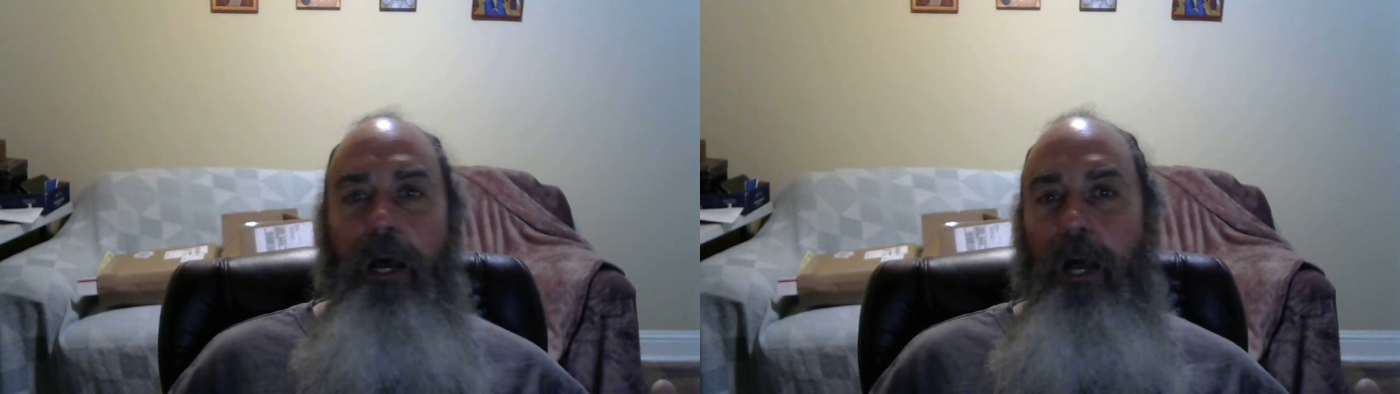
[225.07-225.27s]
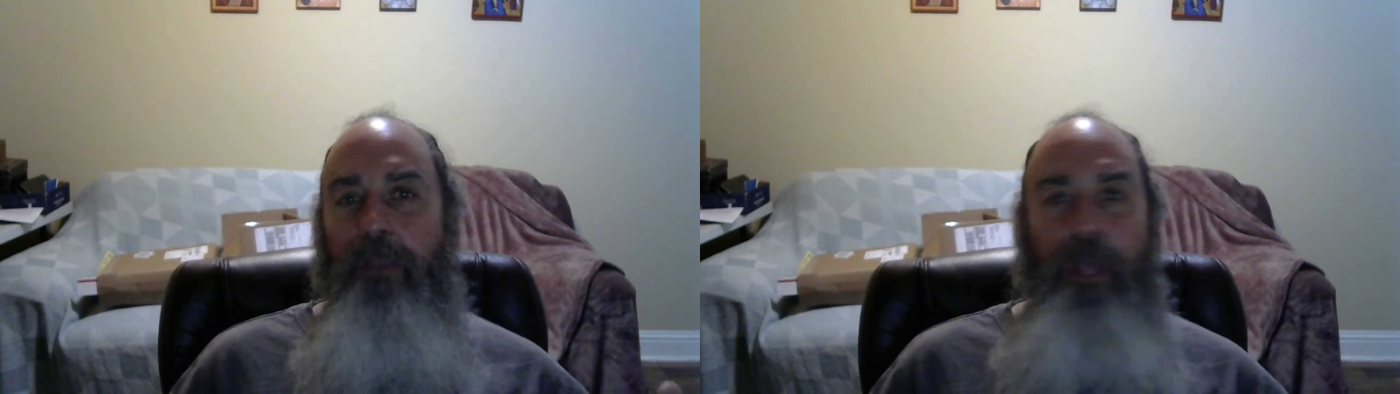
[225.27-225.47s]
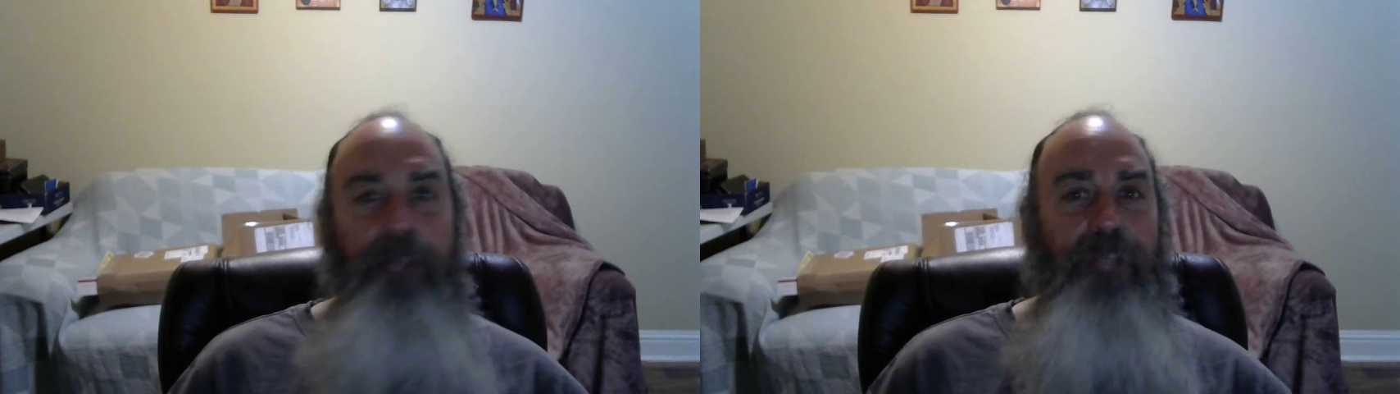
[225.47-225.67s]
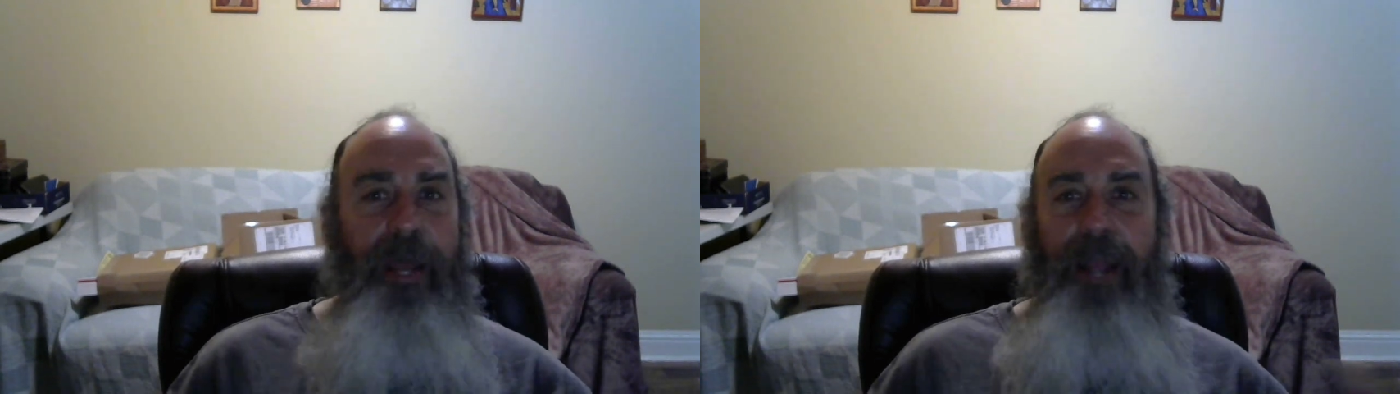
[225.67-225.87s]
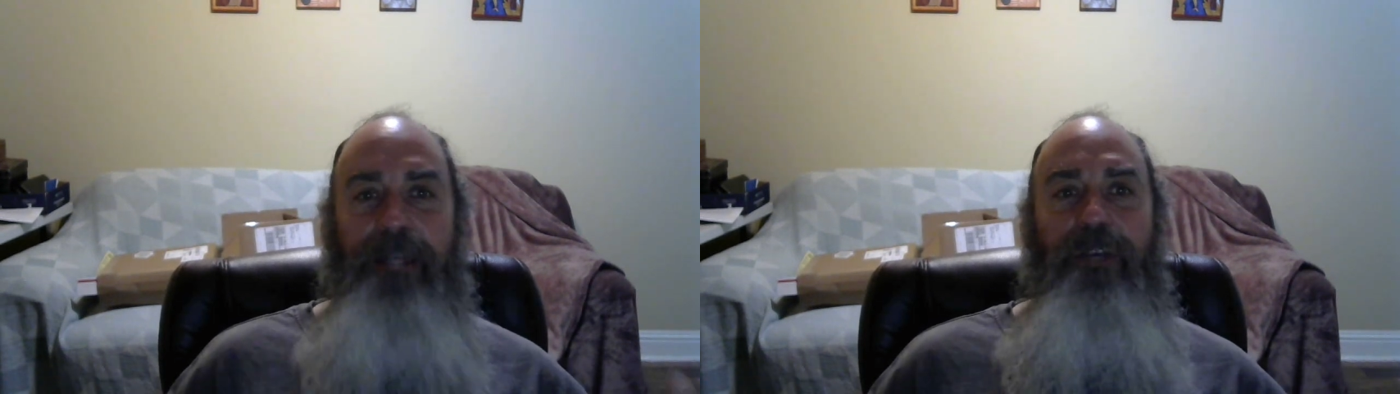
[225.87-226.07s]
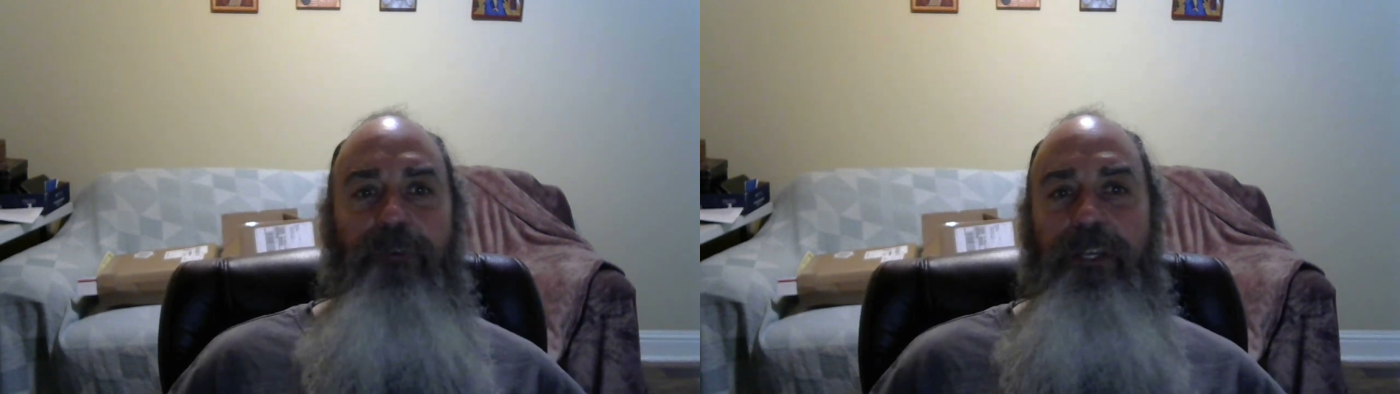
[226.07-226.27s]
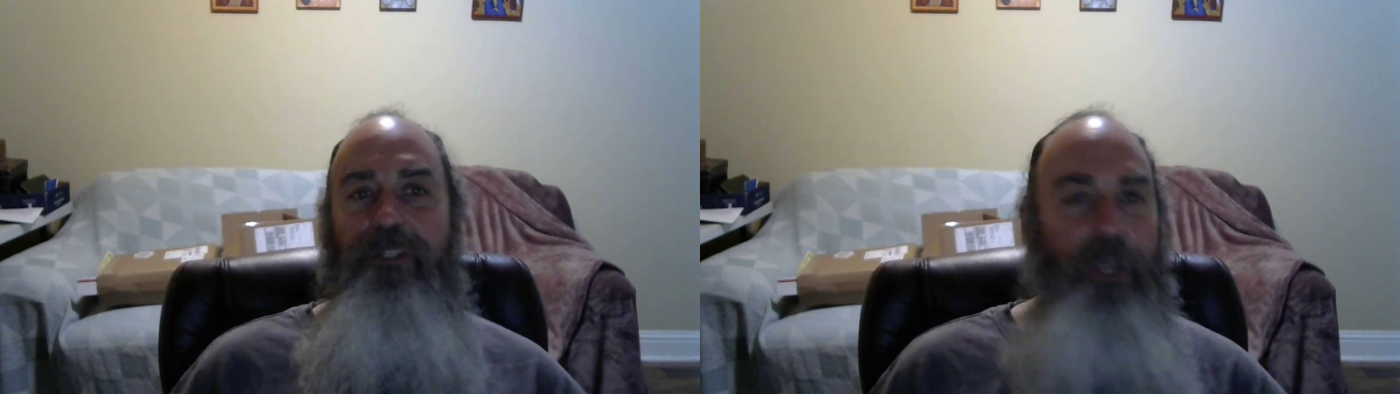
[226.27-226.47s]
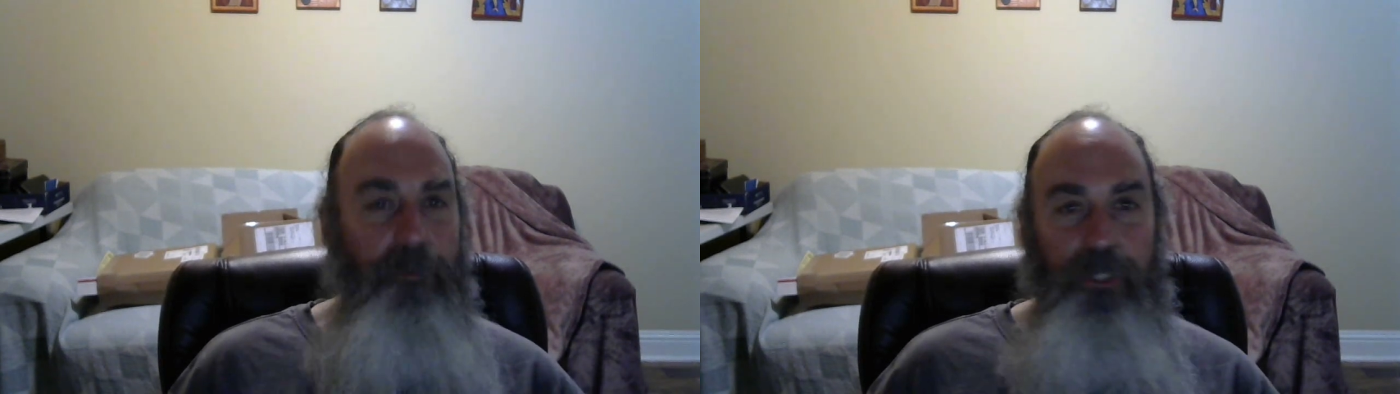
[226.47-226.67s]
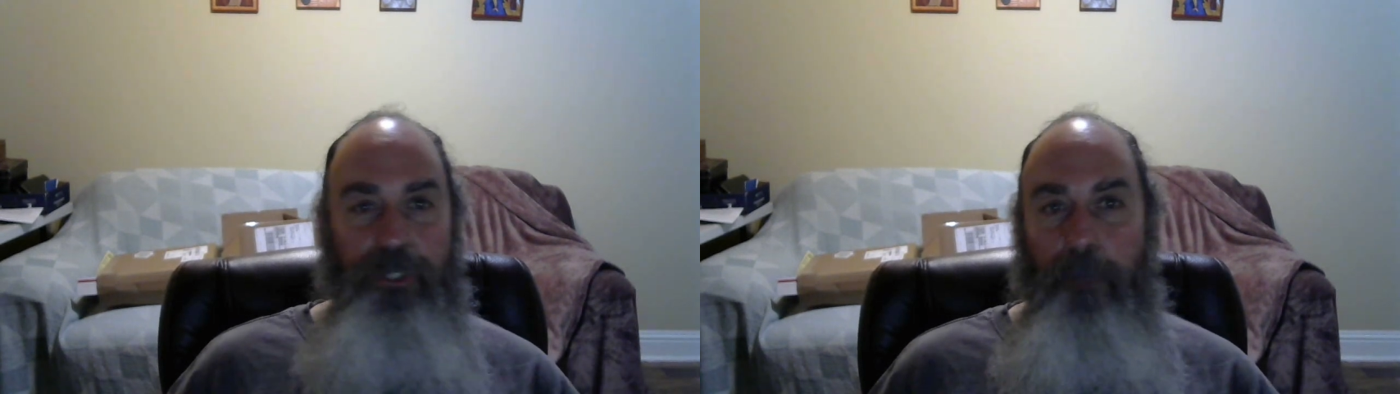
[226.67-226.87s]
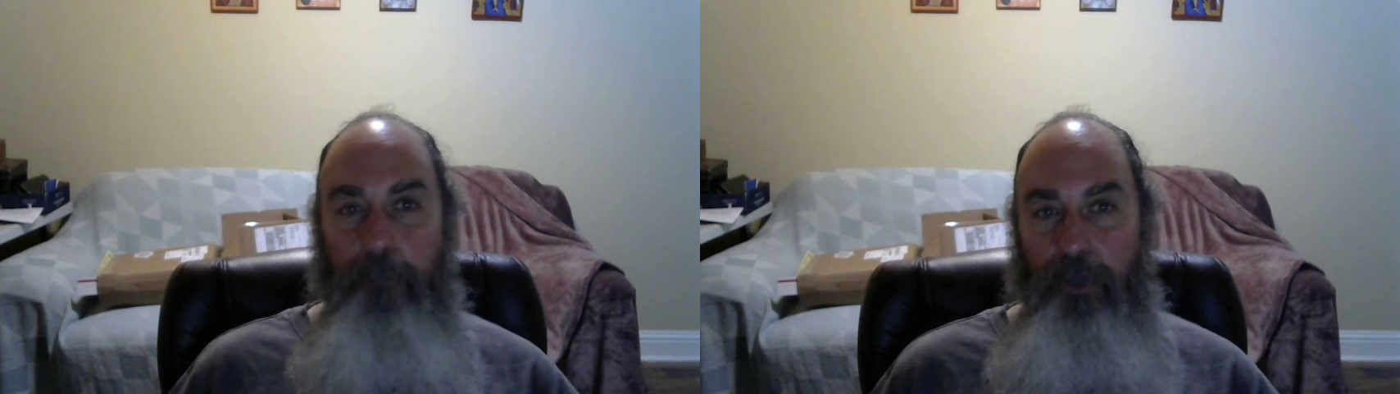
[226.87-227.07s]
unless that activity is subject to
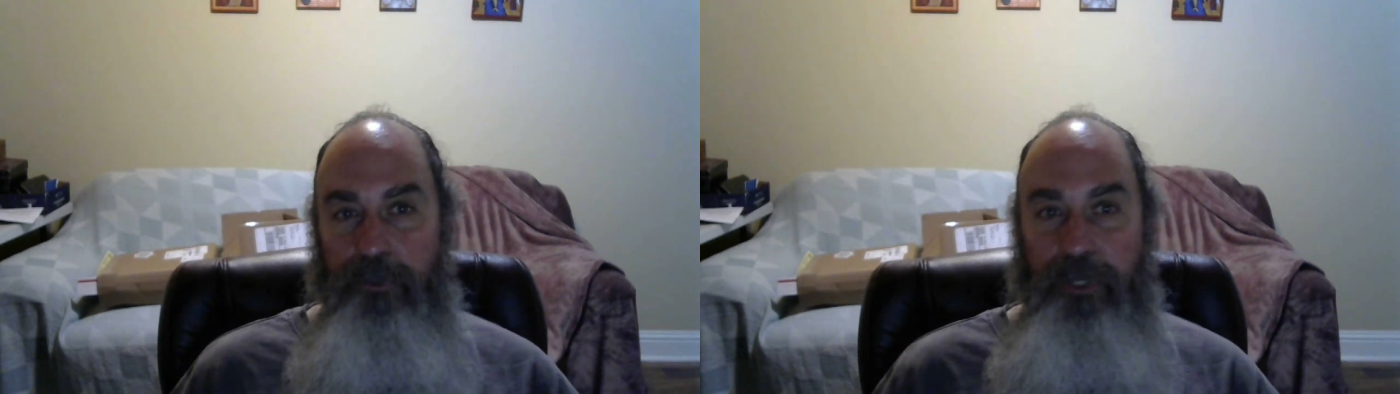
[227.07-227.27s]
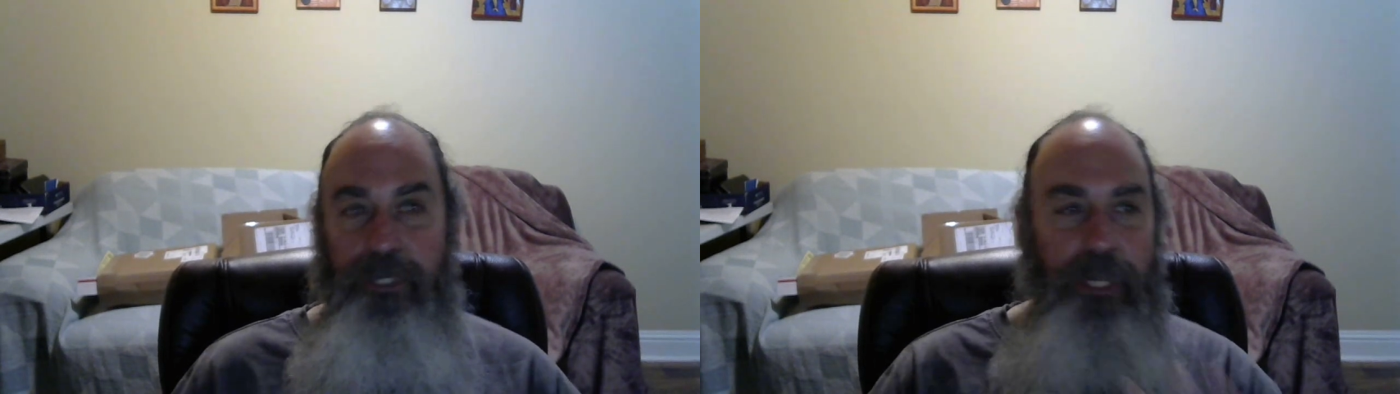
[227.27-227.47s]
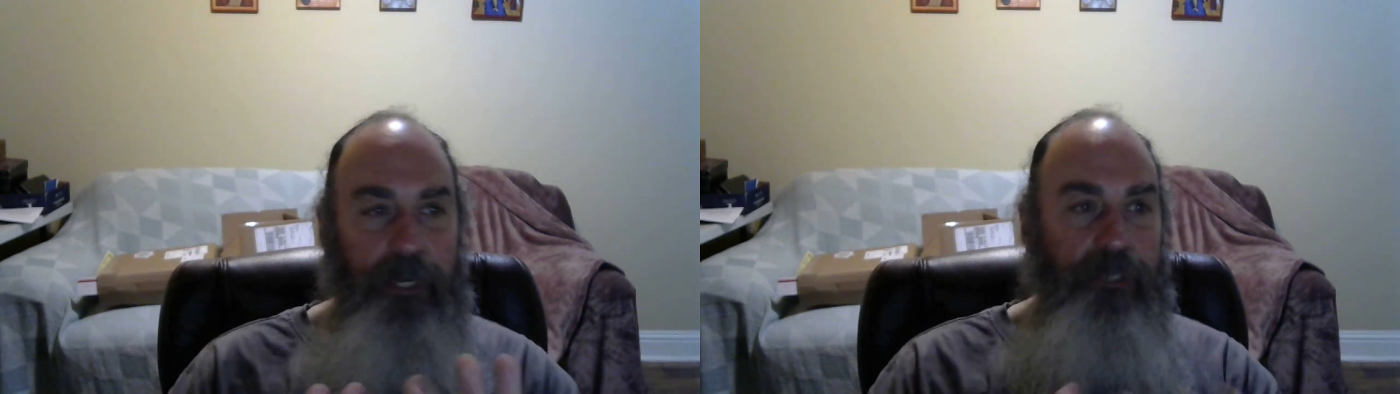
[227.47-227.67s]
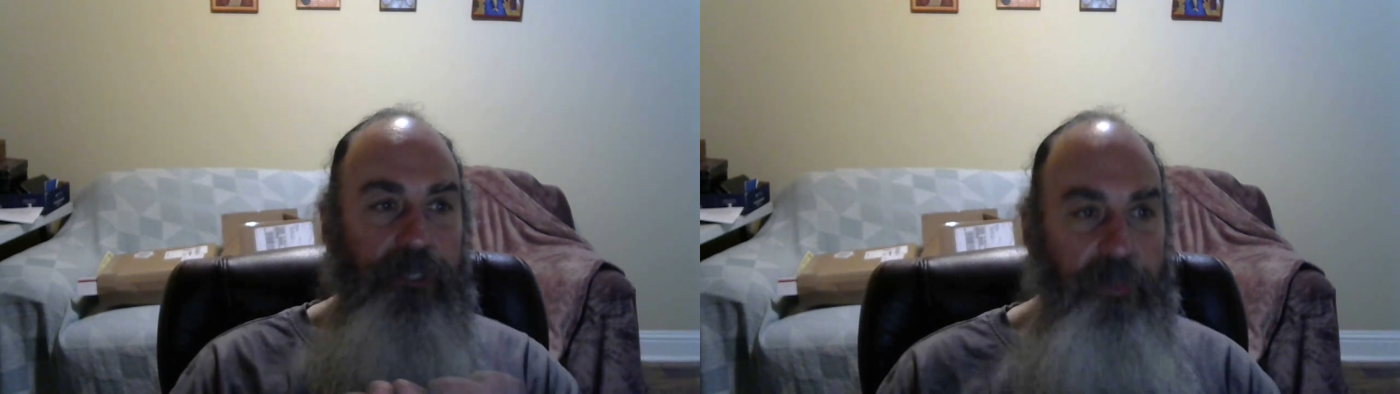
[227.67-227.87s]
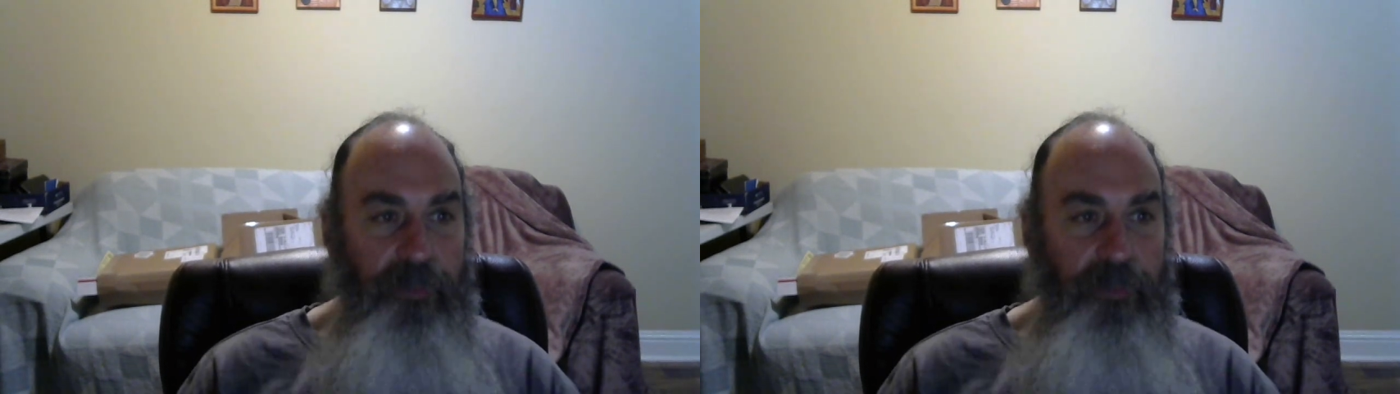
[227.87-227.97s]
compulsory attendance.